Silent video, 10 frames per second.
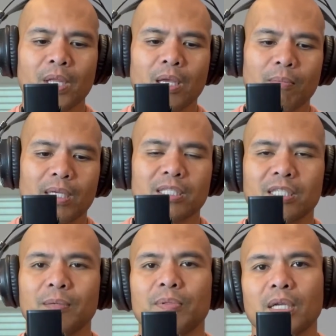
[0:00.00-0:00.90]
my
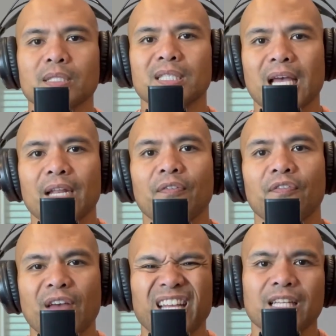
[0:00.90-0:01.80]
sleep does get
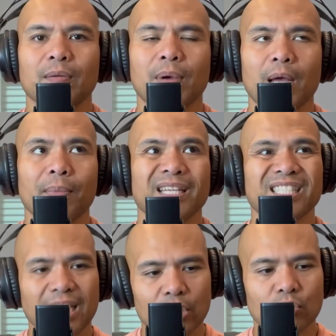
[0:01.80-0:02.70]
affected by my
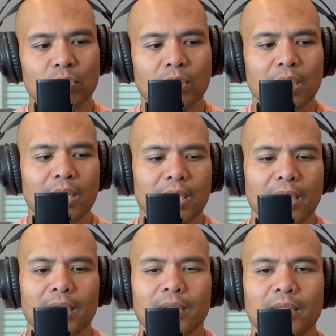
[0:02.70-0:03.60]
schedule.
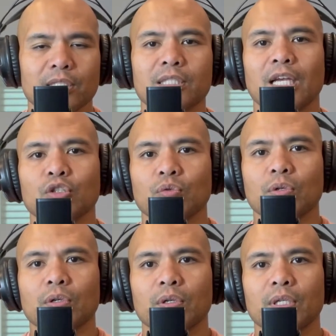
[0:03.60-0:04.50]
And this
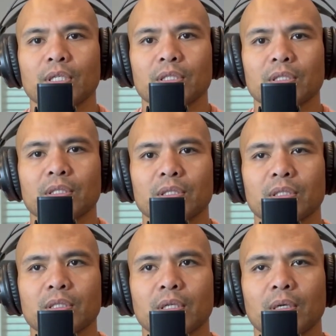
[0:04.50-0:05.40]
schedule
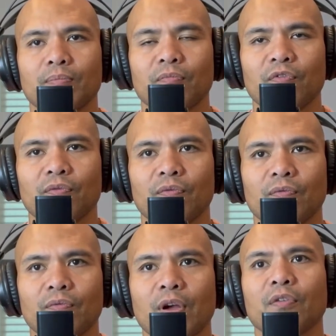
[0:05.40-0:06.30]
is um,
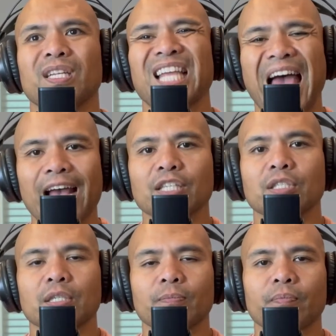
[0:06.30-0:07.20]
very
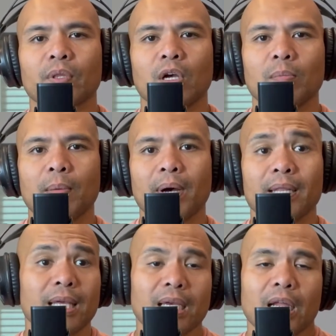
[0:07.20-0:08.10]
taxing on my body.
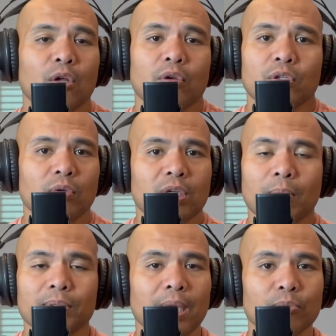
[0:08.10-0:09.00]
Thank God I only do it a
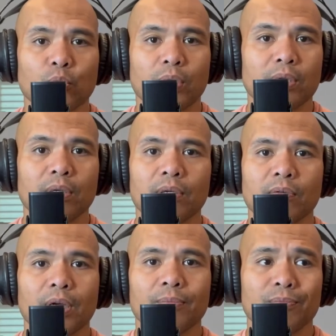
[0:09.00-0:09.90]
couple times a week
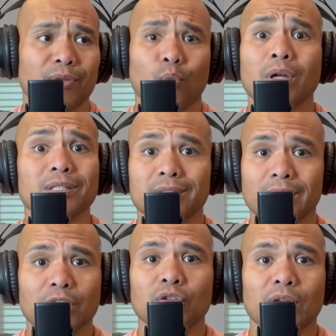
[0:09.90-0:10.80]
right? I mean, once.
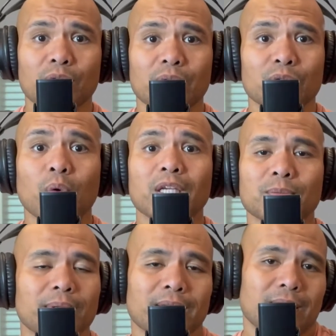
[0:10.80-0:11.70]
I try to do it twice,
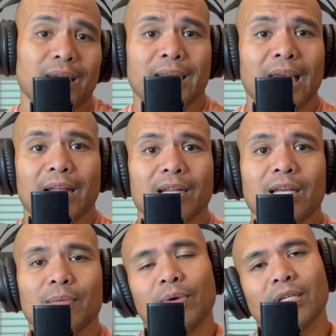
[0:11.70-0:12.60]
but I can't
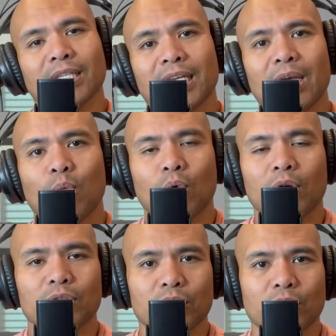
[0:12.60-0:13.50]
because I can't
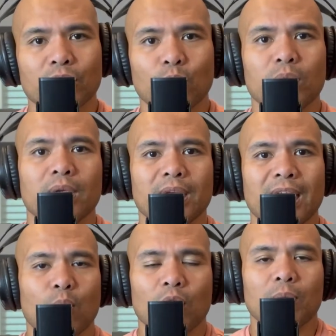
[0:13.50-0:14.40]
work during the week. I
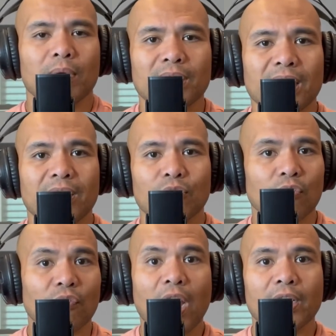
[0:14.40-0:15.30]
can't work Monday
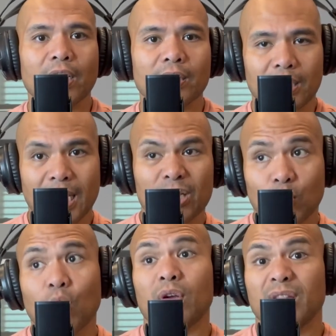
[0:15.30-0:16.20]
through Friday. Like I
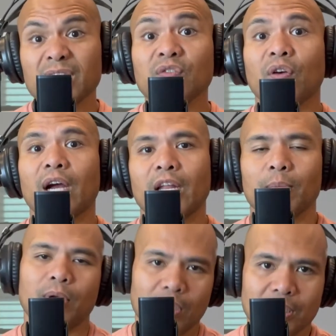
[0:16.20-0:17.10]
could work this Friday
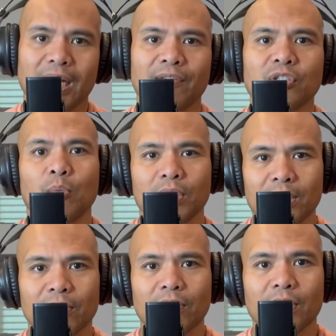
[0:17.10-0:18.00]
because I'll have someone
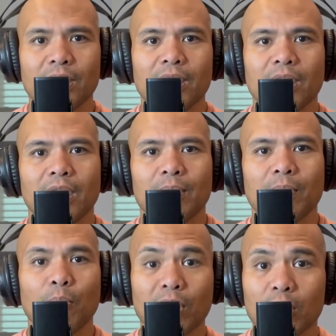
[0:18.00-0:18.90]
here. Um,
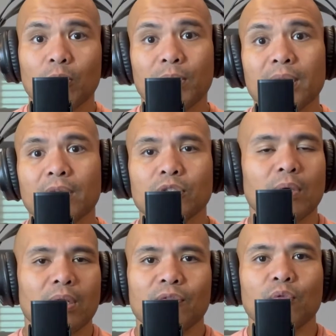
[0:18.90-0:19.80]
Abuelo will be here, so
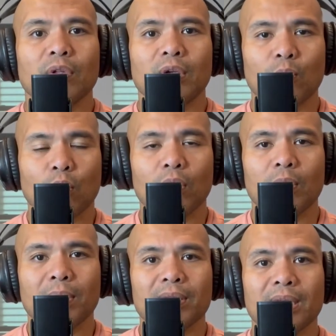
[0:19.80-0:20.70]
I don't have to really worry
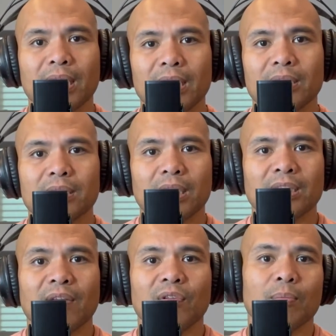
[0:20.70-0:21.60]
about the kids. I
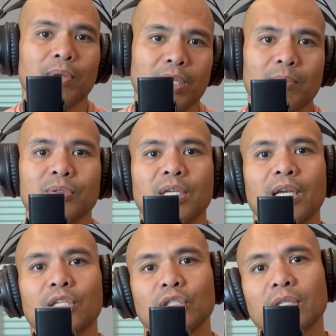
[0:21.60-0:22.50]
just have to pick up
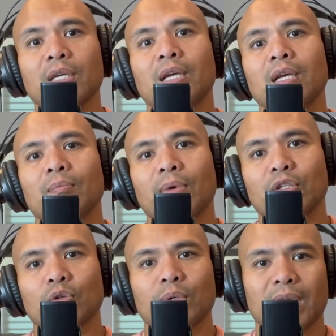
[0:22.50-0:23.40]
Sage and
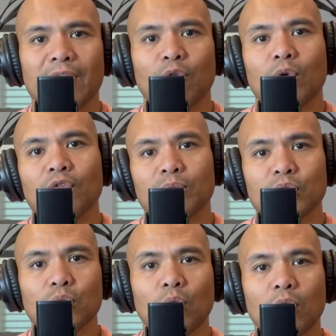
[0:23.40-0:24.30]
make sure we get everyone from
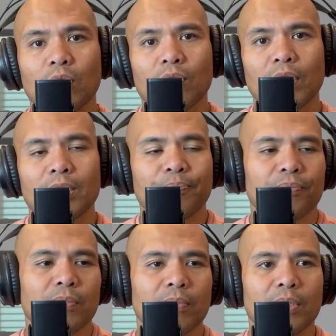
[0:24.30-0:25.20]
school, right?
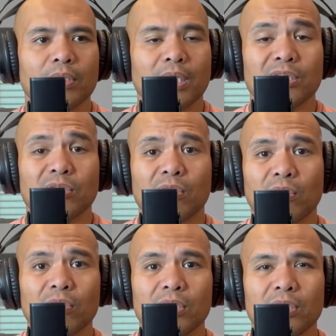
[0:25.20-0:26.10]
Because I start
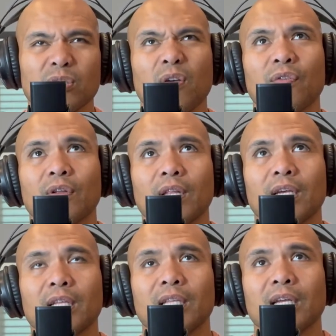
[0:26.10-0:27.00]
early. So for
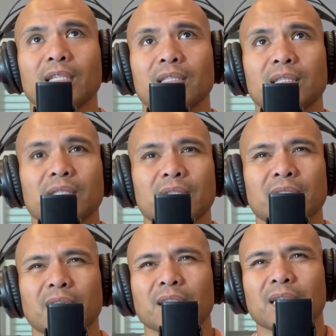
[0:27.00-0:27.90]
like a night, a
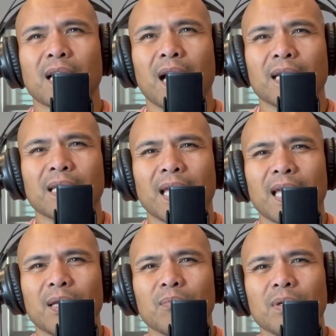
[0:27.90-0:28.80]
six o'clock
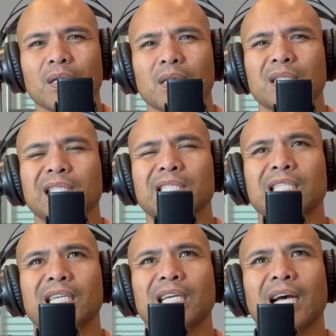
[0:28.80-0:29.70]
game,
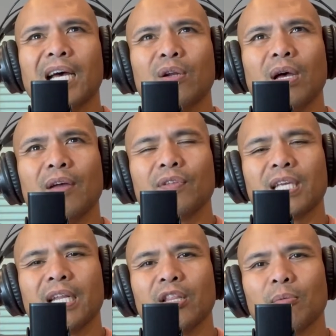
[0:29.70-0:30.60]
I, I have to
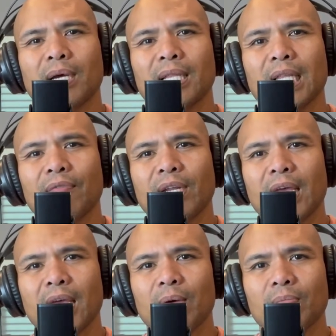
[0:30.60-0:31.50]
get in there by 11
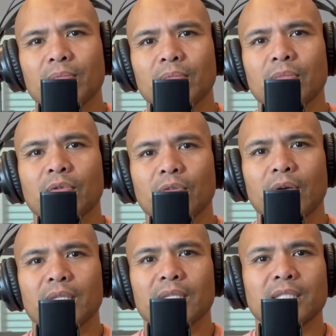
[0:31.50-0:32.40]
a.m.,
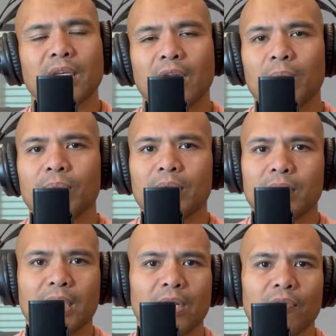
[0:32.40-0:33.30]
right? To set up,
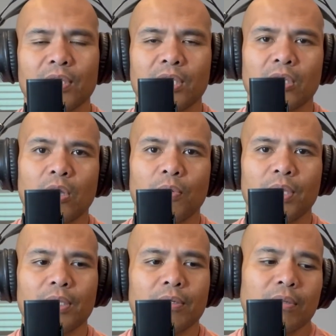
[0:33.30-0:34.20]
get everything going. And